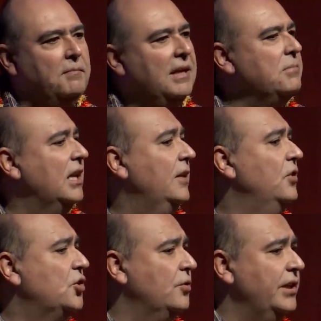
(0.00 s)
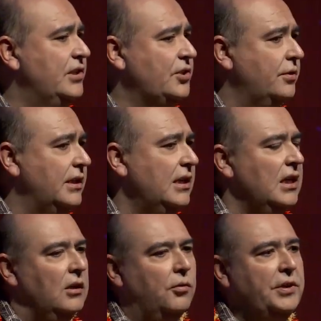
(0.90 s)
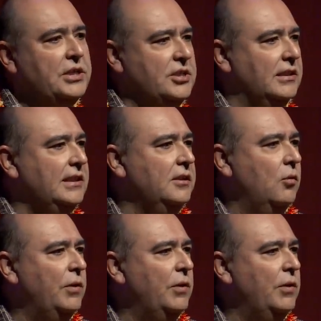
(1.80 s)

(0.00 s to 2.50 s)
But I'm going to give you a short history. Originally,